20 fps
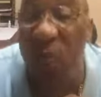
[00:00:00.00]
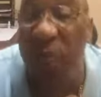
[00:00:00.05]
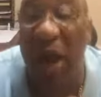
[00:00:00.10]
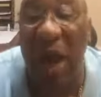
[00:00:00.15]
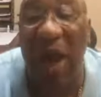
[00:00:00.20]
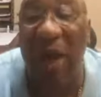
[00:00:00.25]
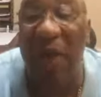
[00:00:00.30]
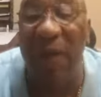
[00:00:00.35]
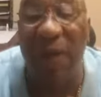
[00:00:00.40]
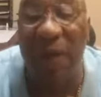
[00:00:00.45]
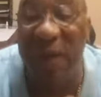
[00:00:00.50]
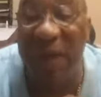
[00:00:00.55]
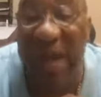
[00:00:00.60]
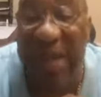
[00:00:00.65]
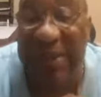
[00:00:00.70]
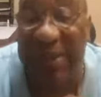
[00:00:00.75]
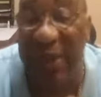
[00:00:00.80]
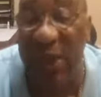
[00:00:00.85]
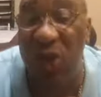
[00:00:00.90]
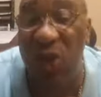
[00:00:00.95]
by
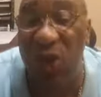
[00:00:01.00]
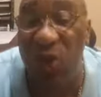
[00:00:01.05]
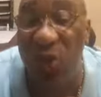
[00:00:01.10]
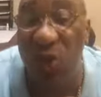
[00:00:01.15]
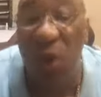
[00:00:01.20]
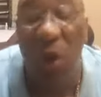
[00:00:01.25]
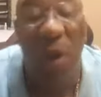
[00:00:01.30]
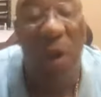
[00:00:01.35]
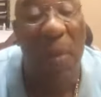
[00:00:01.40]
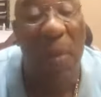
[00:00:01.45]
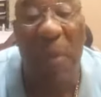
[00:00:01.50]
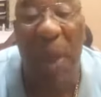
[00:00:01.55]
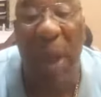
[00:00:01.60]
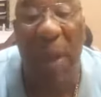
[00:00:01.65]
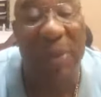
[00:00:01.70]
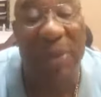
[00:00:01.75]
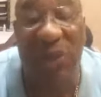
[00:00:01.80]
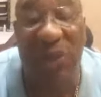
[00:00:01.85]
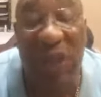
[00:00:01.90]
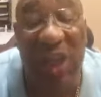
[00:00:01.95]
confessing you, by
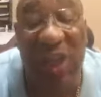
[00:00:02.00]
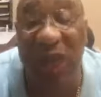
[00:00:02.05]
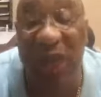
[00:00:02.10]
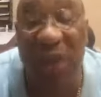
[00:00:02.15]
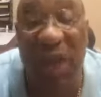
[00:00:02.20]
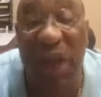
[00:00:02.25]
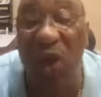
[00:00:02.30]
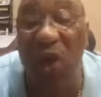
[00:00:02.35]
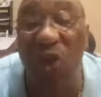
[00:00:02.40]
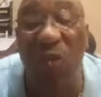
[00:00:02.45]
believing in